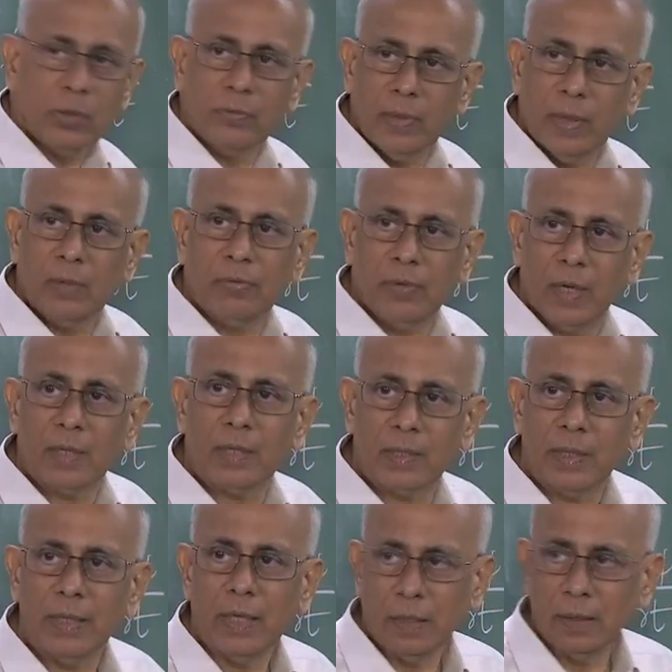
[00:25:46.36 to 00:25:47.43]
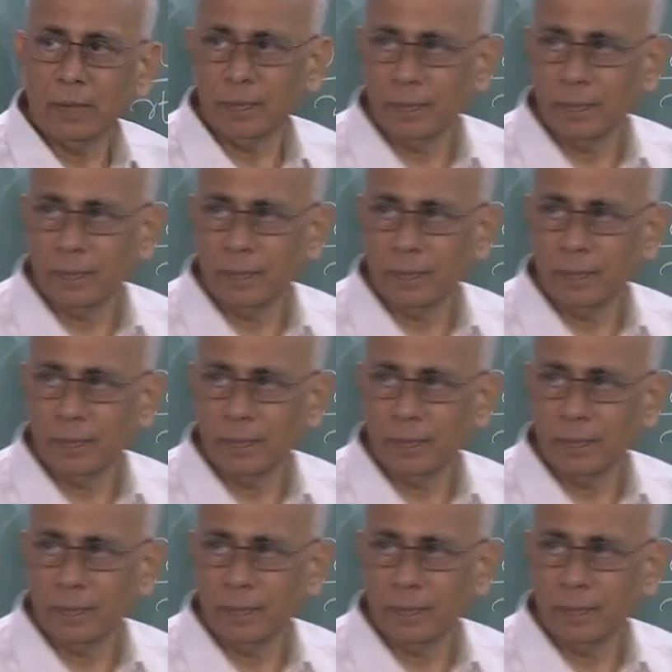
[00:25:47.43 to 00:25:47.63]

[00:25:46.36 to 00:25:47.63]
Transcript: V of r is real.